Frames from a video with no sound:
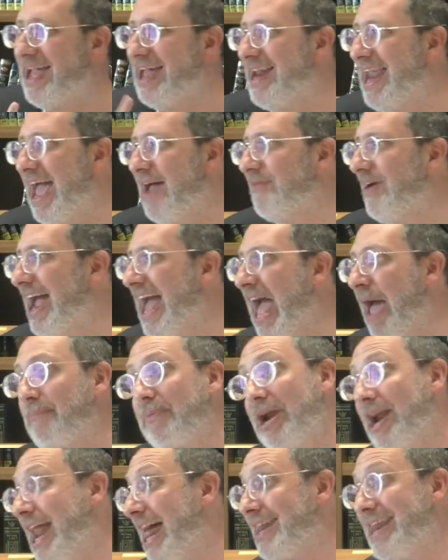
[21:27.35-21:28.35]
Never
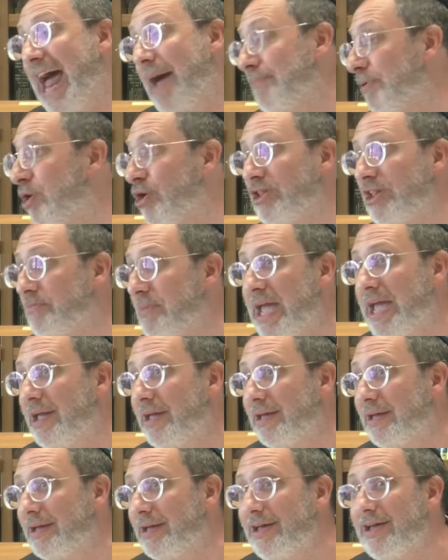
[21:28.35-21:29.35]
happened, and not because of me.
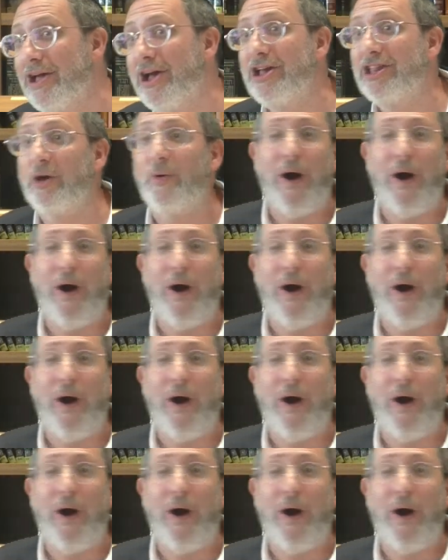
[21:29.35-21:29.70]
So